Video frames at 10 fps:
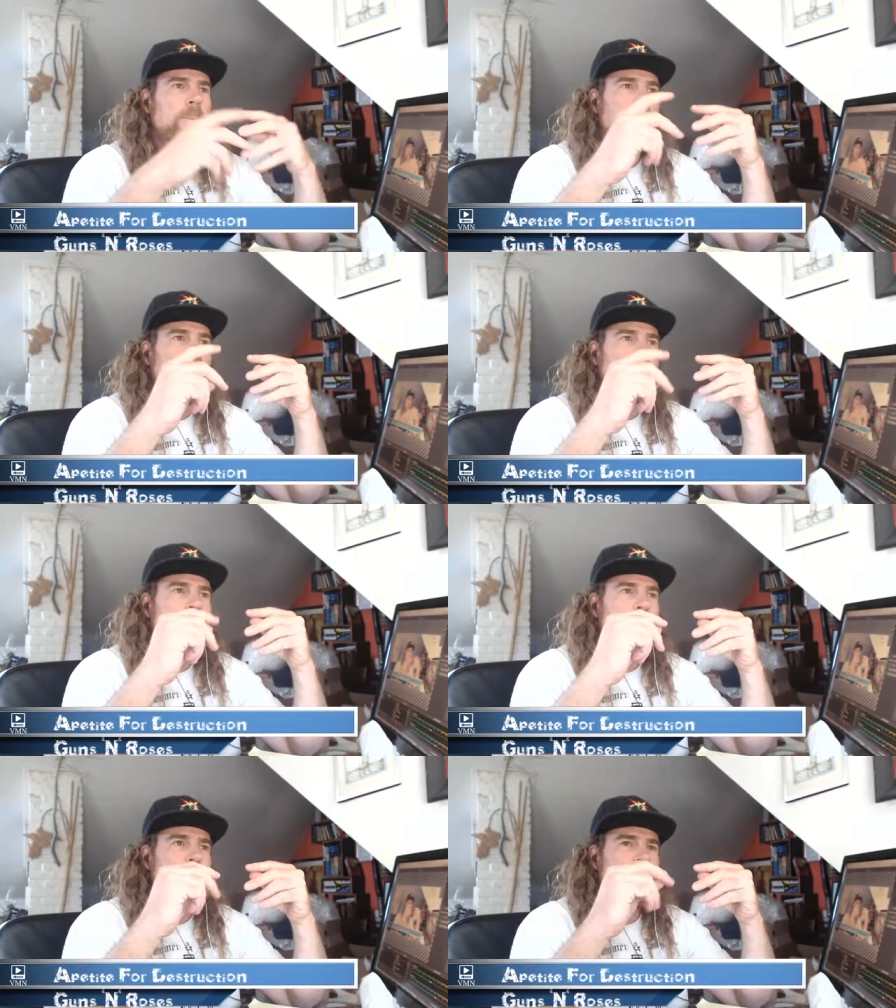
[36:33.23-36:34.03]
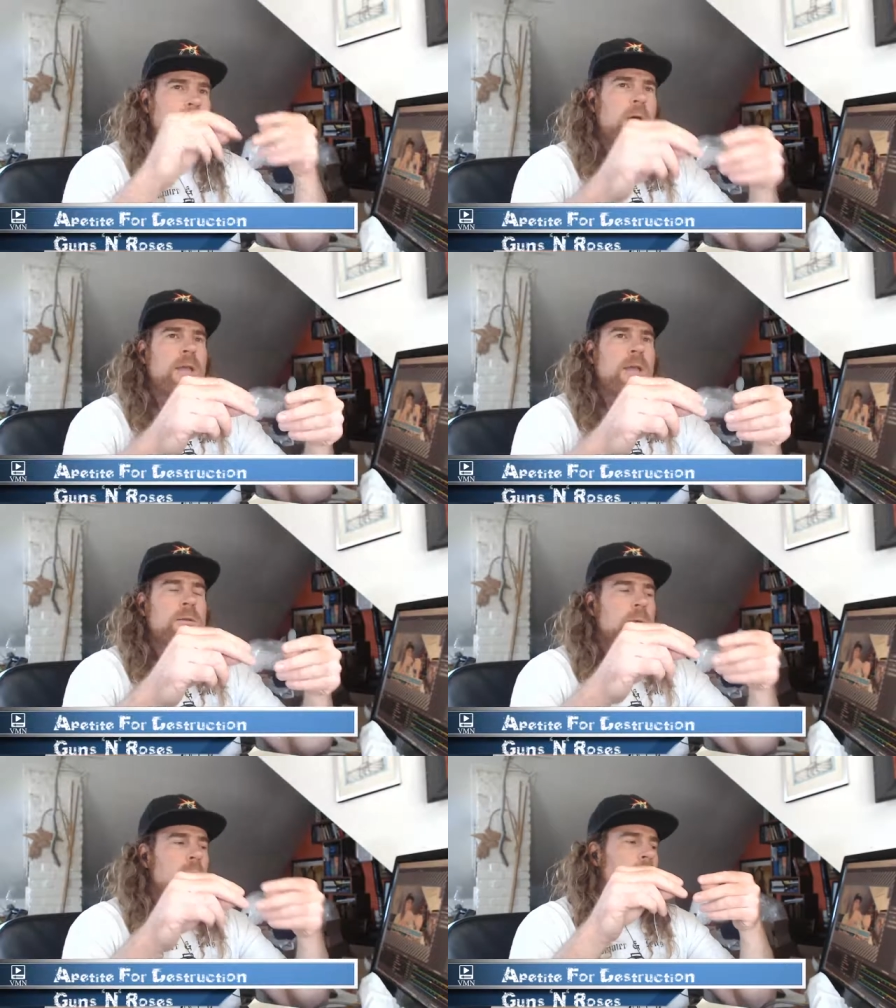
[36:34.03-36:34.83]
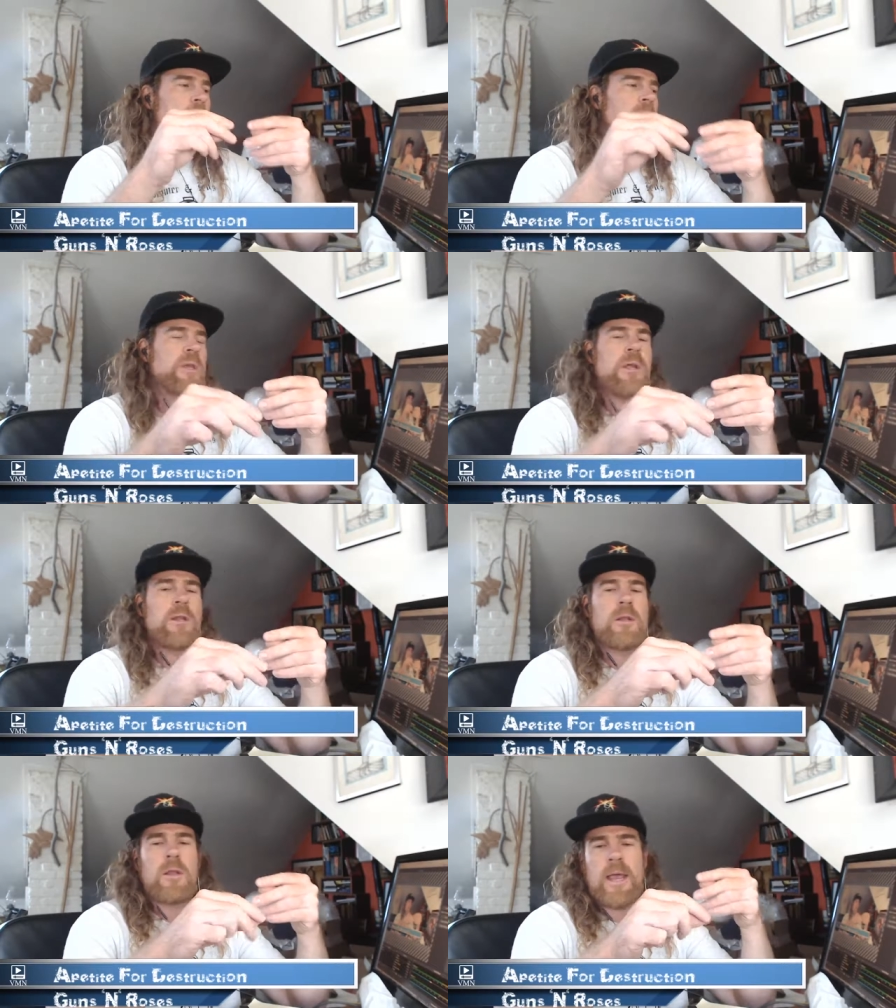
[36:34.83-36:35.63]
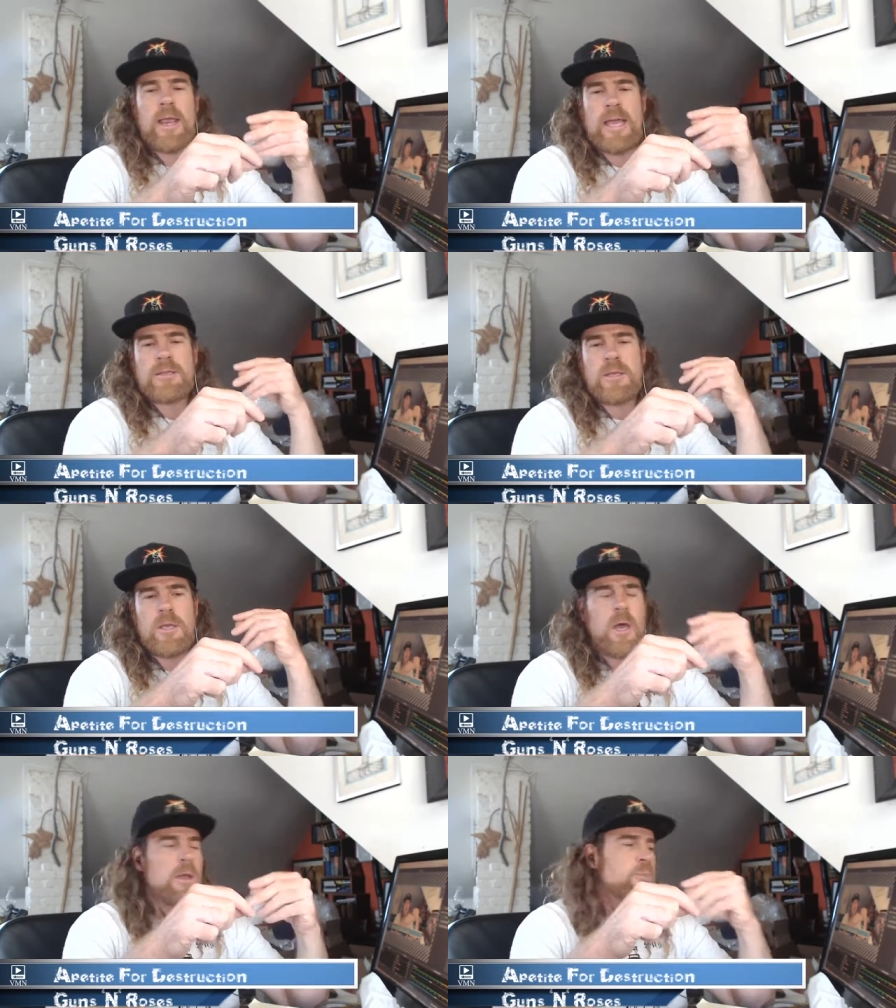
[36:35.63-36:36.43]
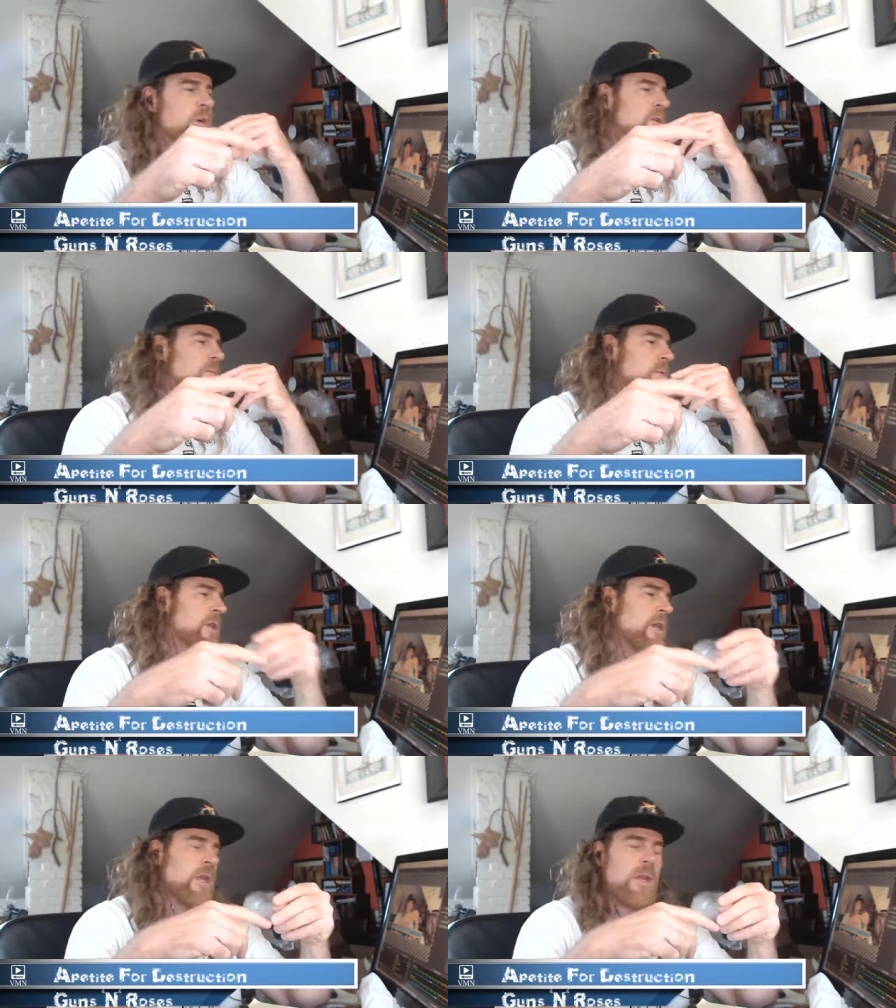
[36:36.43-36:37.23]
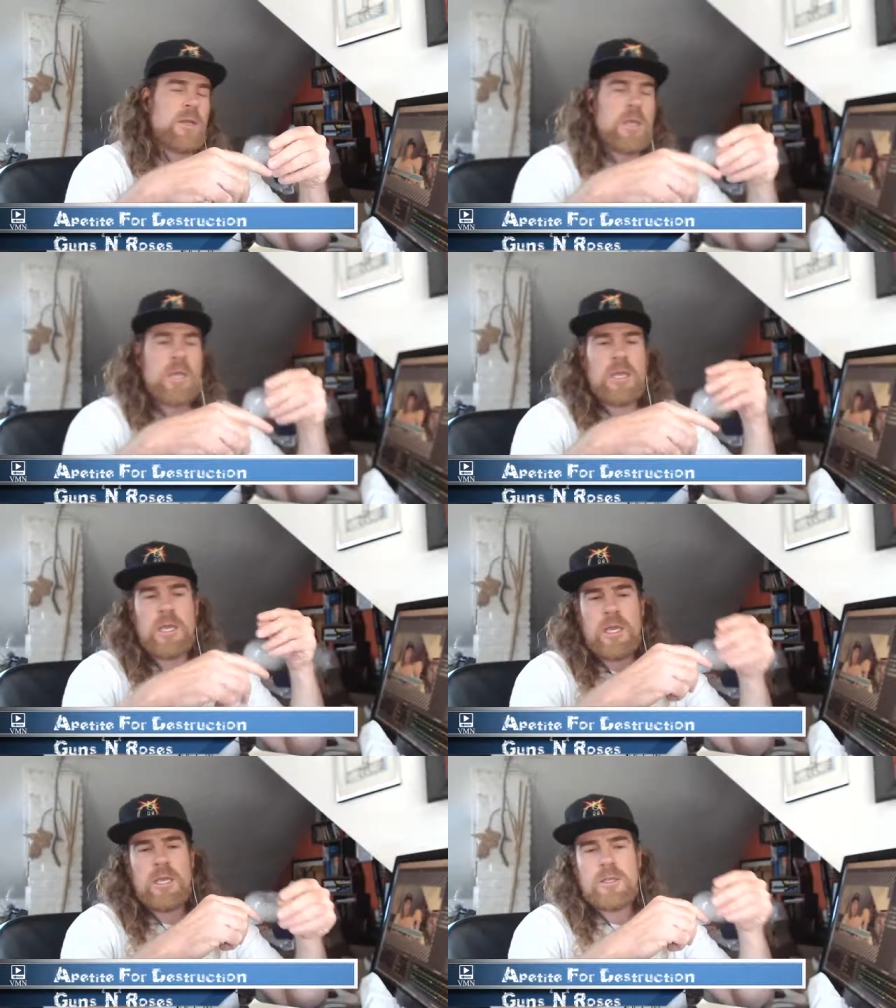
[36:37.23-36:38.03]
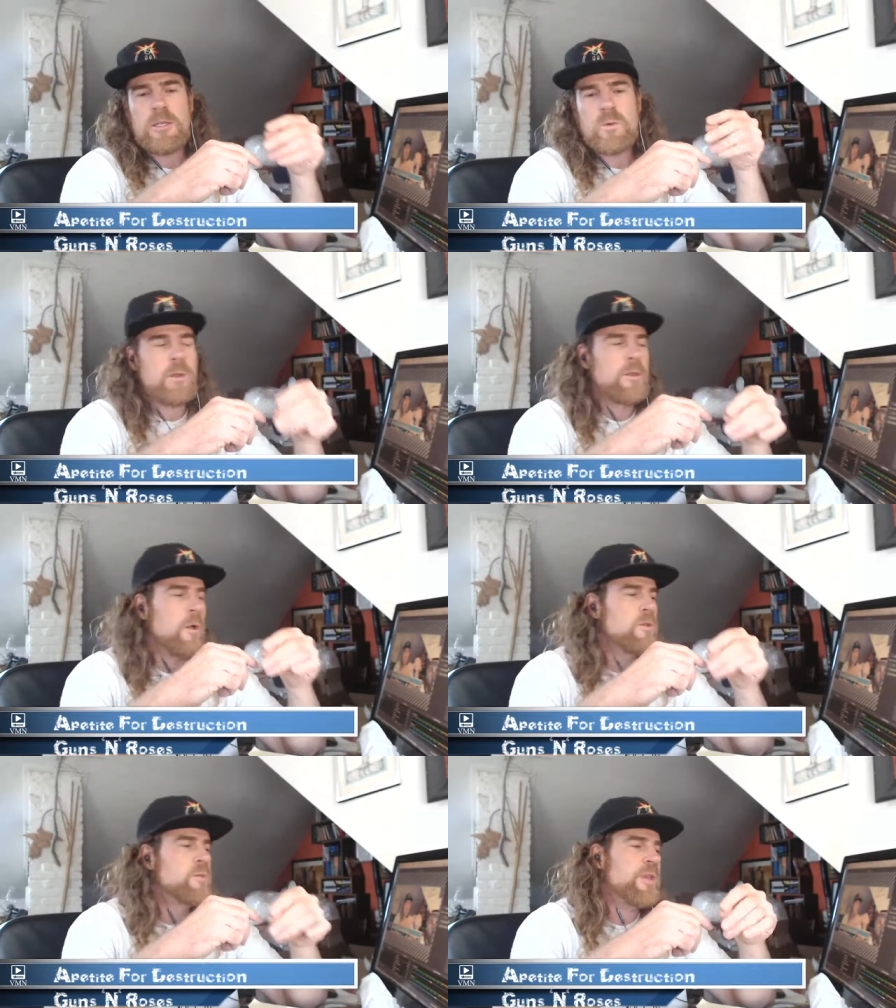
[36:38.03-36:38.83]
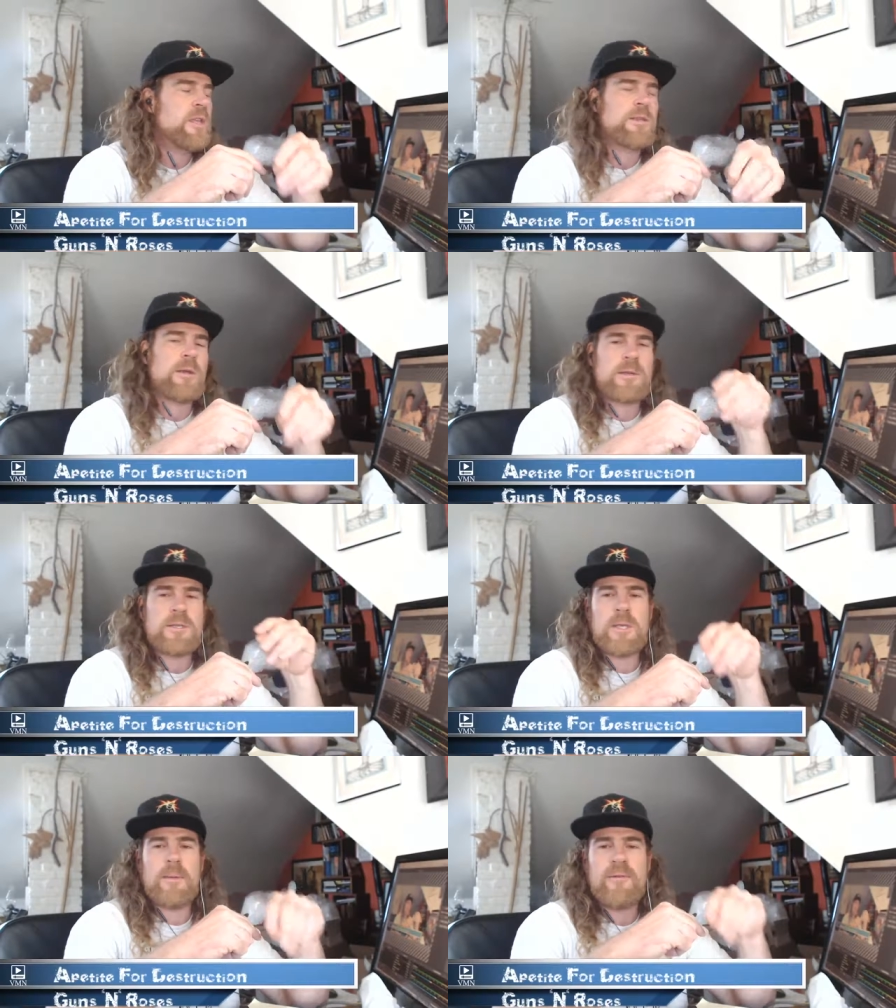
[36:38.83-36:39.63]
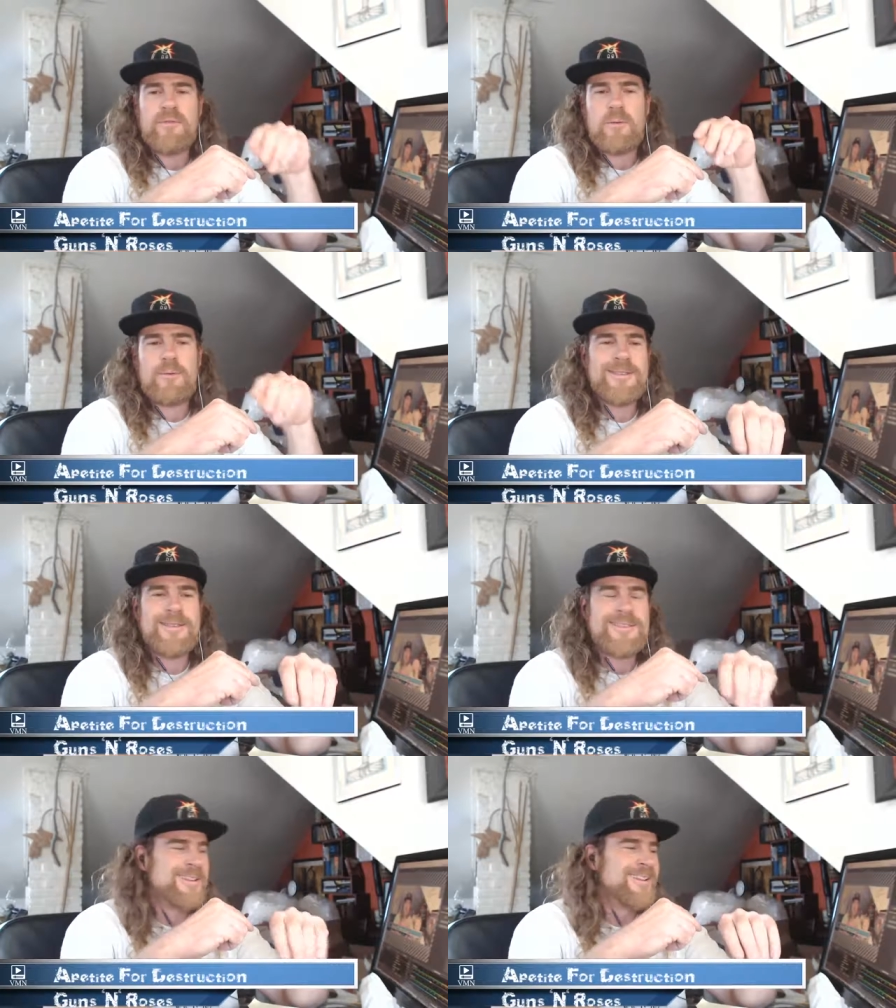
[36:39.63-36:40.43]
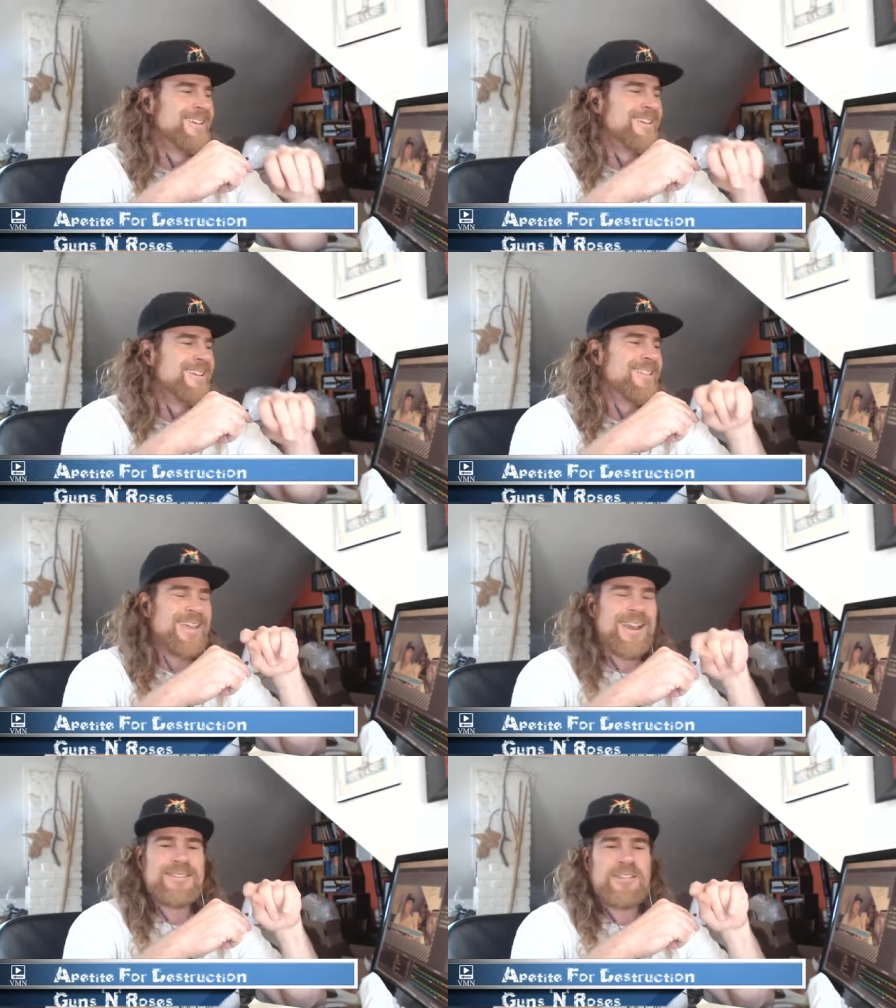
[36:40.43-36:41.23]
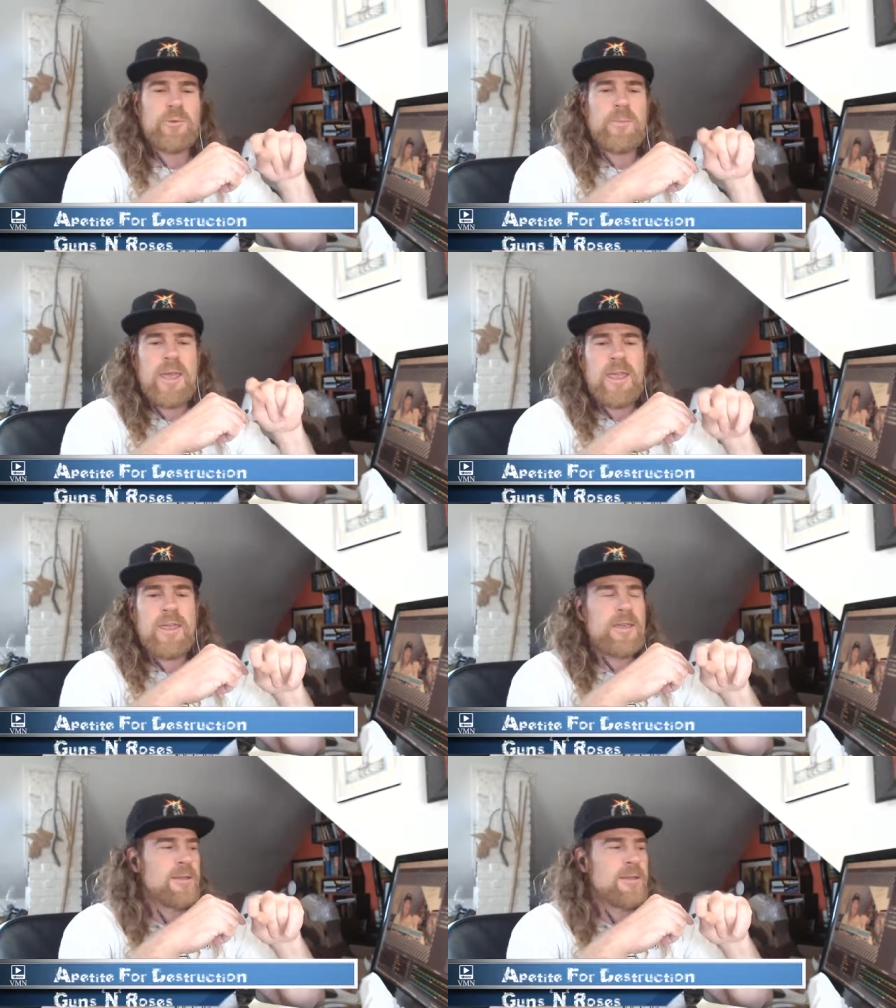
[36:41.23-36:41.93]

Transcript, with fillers: but Scott La Rock on the beat, like as a young impressionable kid, he is, those beats are some of the reason that I still make